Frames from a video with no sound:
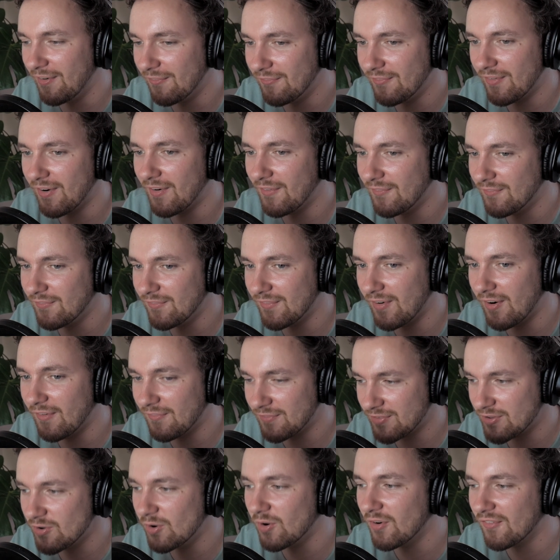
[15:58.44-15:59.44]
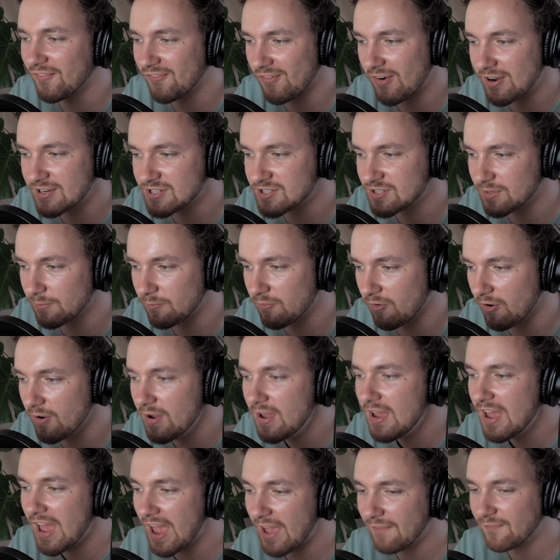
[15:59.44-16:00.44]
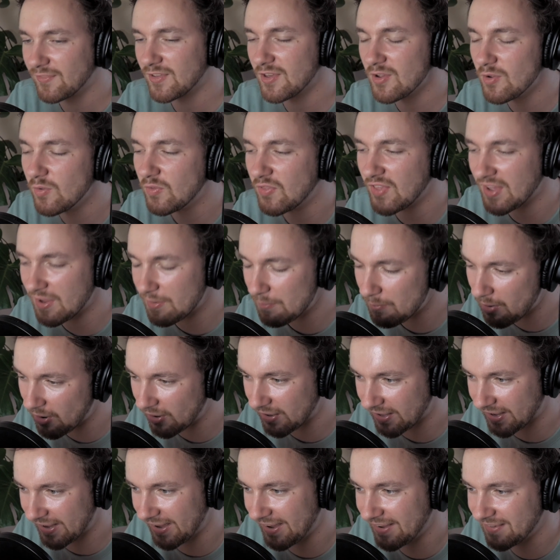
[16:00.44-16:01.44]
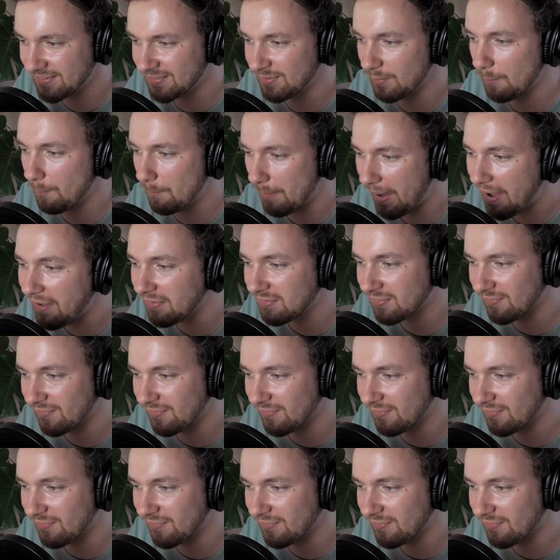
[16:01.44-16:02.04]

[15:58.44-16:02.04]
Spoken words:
of your friendship group. If you think Monica is the best